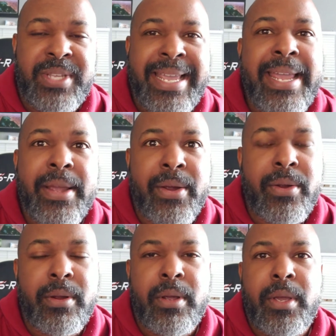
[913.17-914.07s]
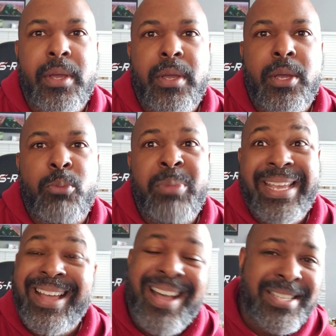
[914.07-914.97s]
here
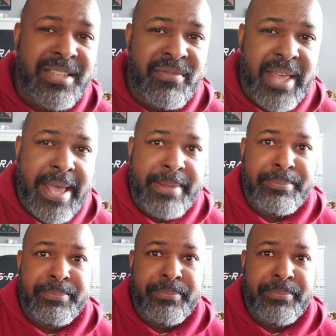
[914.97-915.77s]
because of that,